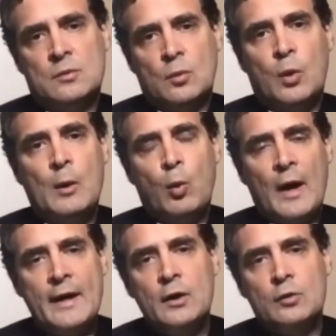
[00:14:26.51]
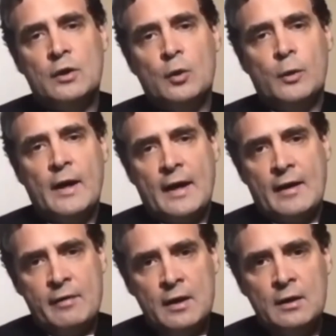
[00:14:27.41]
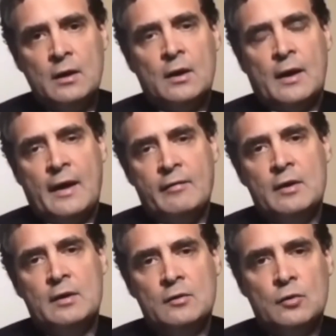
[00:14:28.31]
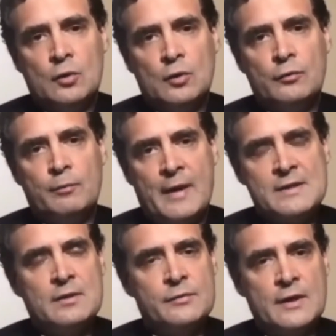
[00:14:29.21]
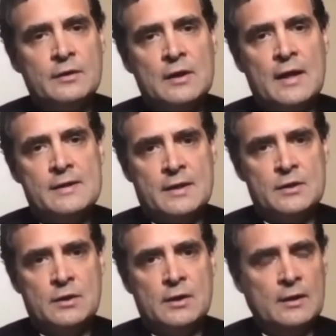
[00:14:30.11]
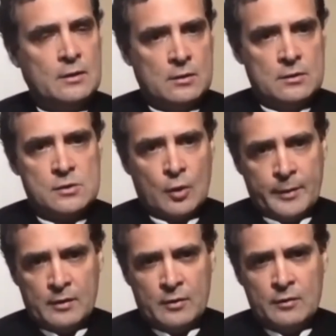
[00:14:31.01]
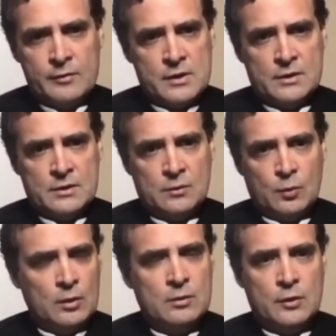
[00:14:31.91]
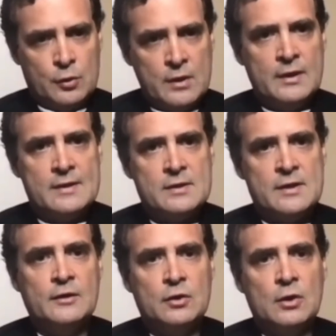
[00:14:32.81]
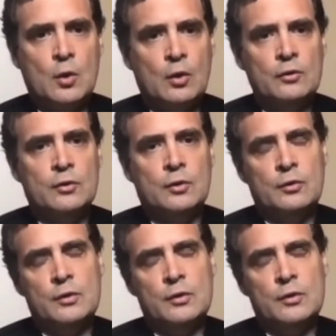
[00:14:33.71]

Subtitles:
Why do you think we are having this sort of massive centralization and stopping a conversation? What do you think there's a central cause, or do you